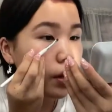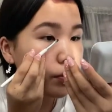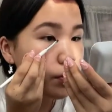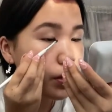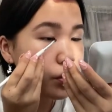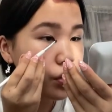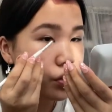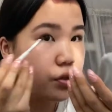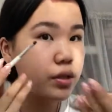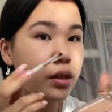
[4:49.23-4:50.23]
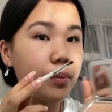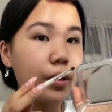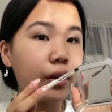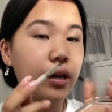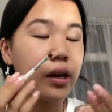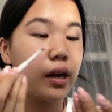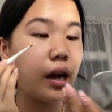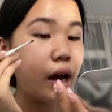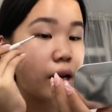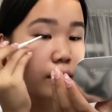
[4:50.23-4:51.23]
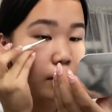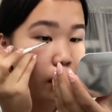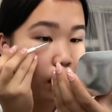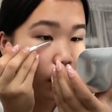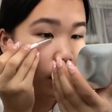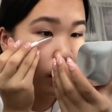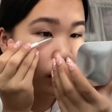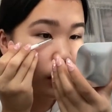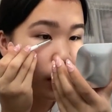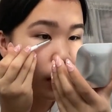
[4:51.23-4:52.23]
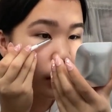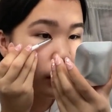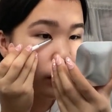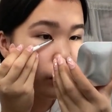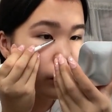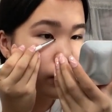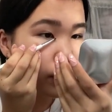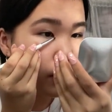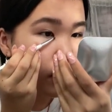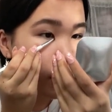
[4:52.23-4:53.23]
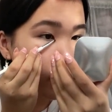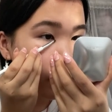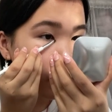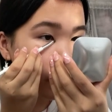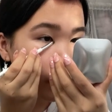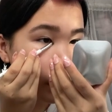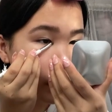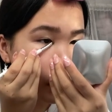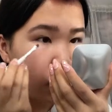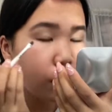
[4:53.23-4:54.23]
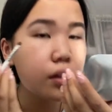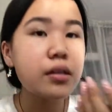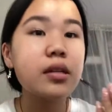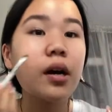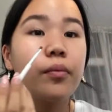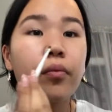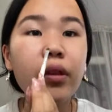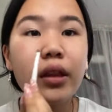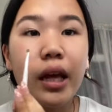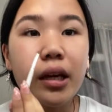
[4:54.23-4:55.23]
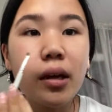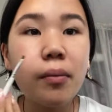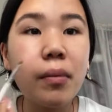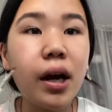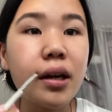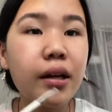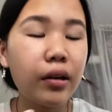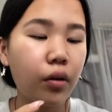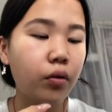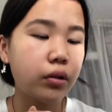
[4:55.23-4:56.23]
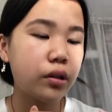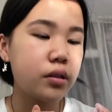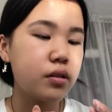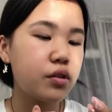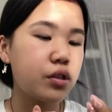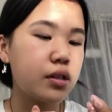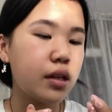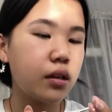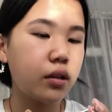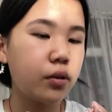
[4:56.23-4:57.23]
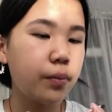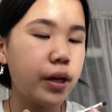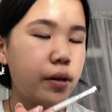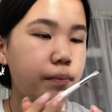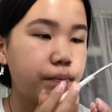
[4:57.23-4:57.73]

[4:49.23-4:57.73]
I'm gonna be just using the mirror it has on here and then just put some like in my inner corners, just like a little bit.